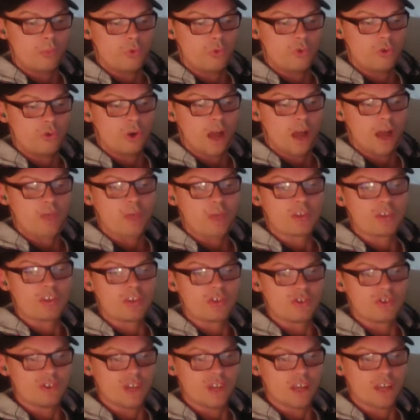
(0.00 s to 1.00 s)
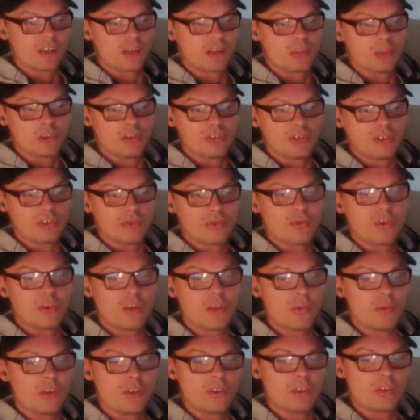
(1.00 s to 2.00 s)
Having this gentleman's
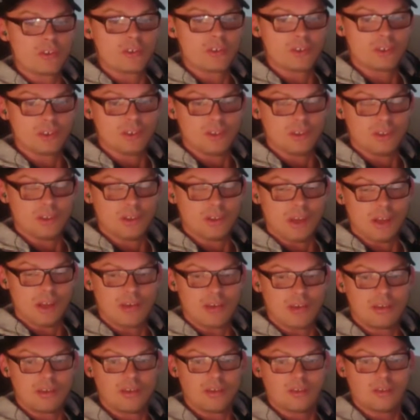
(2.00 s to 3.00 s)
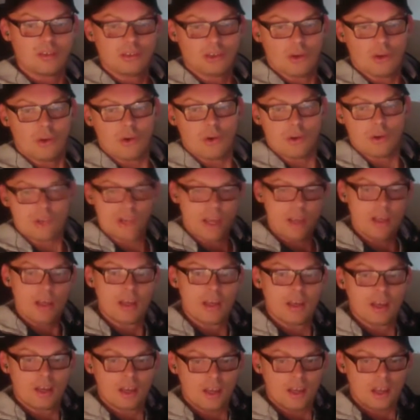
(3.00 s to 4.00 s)
agreement that okay,
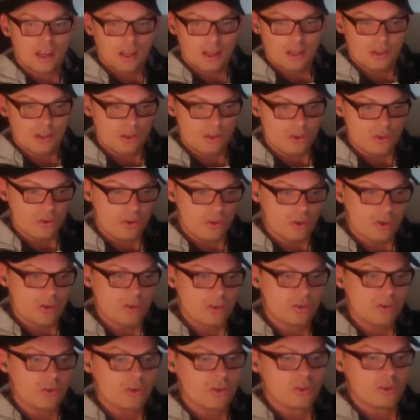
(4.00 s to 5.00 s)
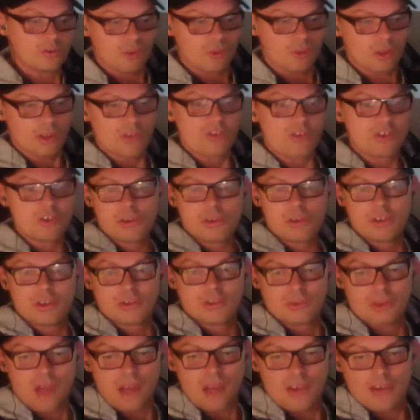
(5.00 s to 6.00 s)
you're volunteering
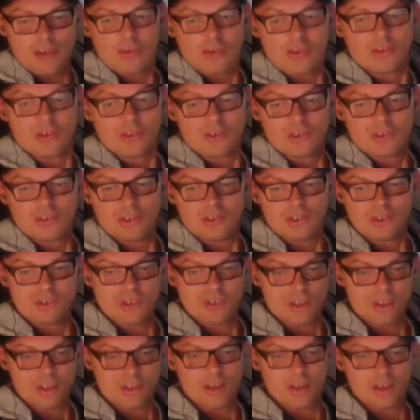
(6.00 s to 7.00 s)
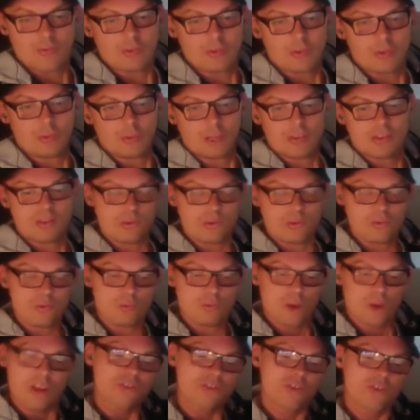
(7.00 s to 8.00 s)
to enter this endeavor, but
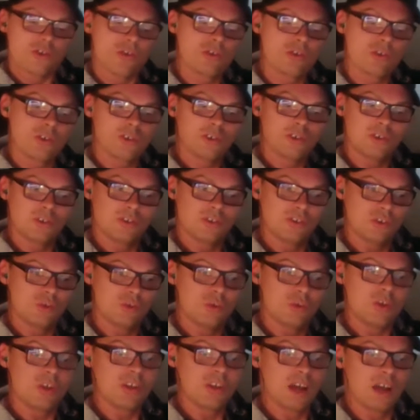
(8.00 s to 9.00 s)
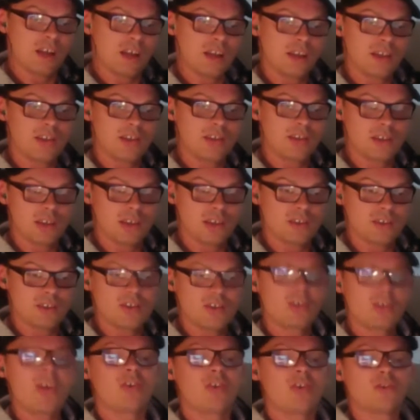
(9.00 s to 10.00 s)
once you're doing that, let's
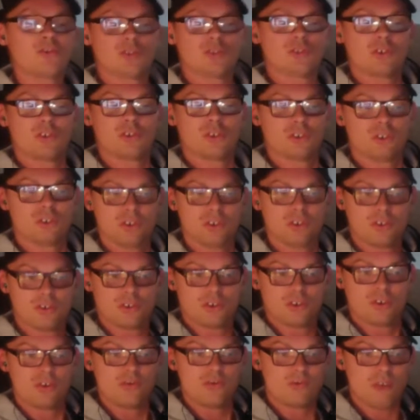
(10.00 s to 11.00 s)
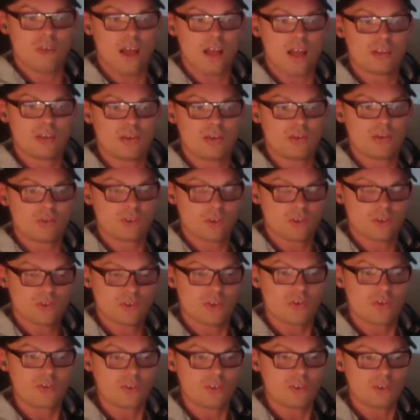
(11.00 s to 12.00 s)
stick to certain values and
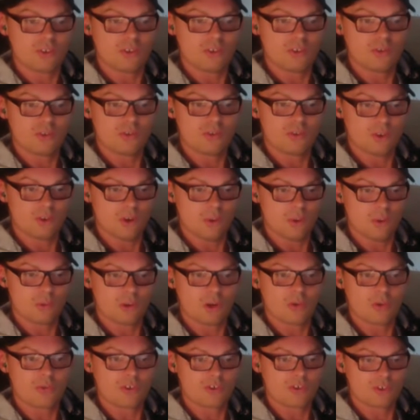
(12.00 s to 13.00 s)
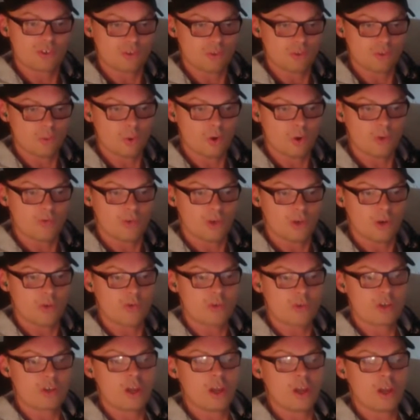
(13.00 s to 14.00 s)
certain processes, and
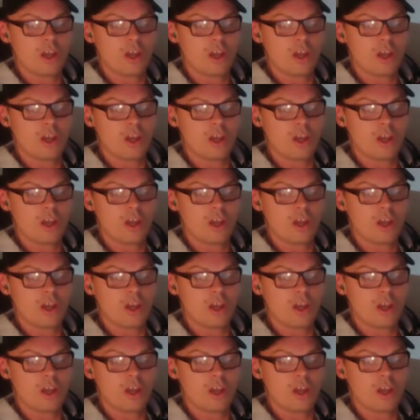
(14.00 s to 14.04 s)
workflows.